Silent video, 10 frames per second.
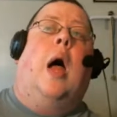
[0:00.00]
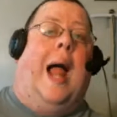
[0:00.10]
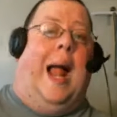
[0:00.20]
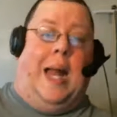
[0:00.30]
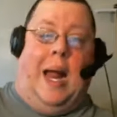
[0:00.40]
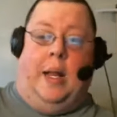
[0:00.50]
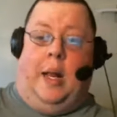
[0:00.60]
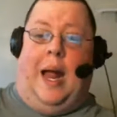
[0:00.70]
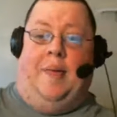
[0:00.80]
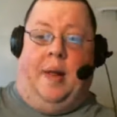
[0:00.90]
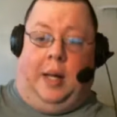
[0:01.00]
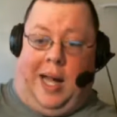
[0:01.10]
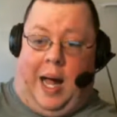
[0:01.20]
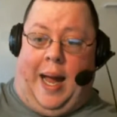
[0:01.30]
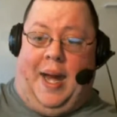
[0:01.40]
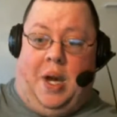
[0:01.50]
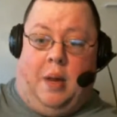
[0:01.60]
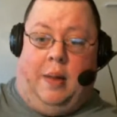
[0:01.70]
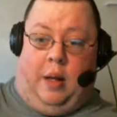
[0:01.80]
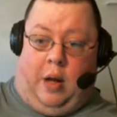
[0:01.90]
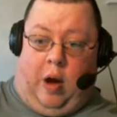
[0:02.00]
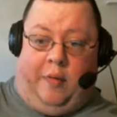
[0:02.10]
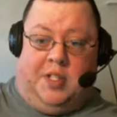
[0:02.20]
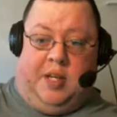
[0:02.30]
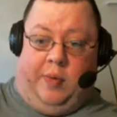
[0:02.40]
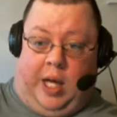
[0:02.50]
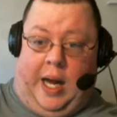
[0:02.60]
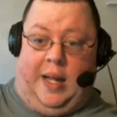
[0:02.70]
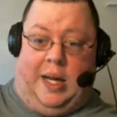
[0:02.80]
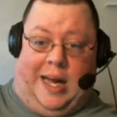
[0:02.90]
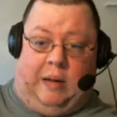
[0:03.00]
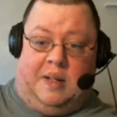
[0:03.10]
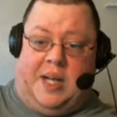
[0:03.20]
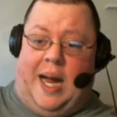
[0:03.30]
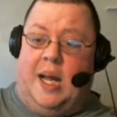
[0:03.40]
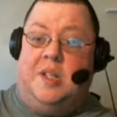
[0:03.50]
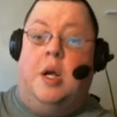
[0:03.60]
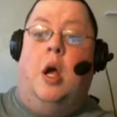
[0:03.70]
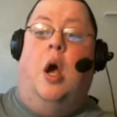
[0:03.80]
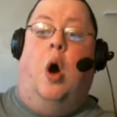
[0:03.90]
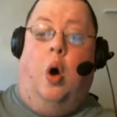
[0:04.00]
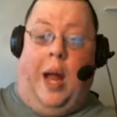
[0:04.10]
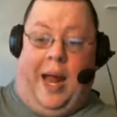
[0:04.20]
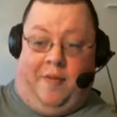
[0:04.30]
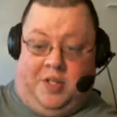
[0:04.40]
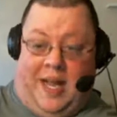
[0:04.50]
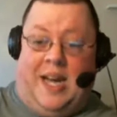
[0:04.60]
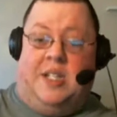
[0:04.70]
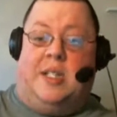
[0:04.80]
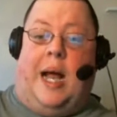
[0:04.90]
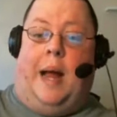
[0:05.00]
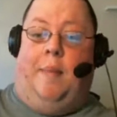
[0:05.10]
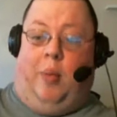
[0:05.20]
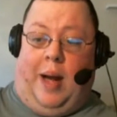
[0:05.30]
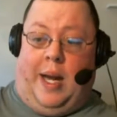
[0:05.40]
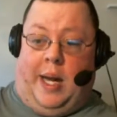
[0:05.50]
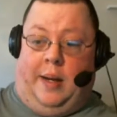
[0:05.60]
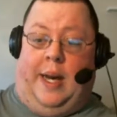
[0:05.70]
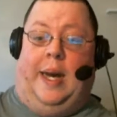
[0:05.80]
and the line, the offensive line that Dallas has. If they sign Brady, the